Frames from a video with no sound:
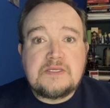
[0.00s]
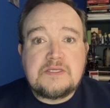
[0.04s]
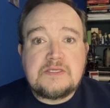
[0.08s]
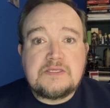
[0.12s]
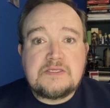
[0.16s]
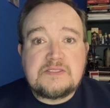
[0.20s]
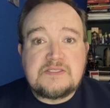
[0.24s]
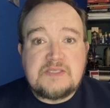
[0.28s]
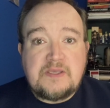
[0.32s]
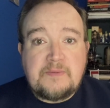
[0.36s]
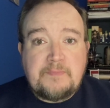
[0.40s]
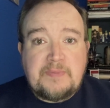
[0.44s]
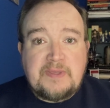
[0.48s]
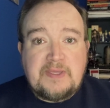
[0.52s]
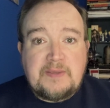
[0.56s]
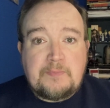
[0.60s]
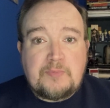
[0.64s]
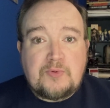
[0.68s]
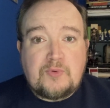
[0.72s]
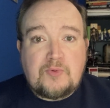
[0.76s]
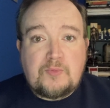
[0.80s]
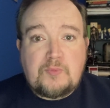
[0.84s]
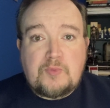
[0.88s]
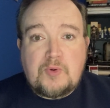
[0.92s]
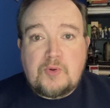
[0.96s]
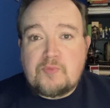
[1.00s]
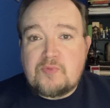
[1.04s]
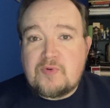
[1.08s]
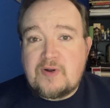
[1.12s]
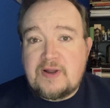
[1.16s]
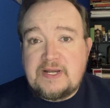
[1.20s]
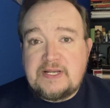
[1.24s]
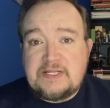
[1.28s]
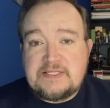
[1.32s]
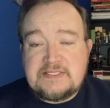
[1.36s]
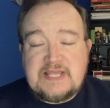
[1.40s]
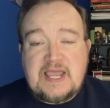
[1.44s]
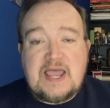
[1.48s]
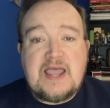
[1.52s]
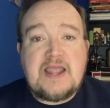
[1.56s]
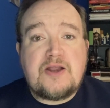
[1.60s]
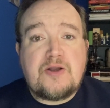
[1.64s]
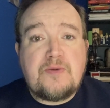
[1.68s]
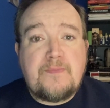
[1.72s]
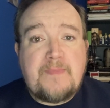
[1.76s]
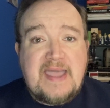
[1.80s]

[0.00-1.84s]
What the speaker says: Some people will write entire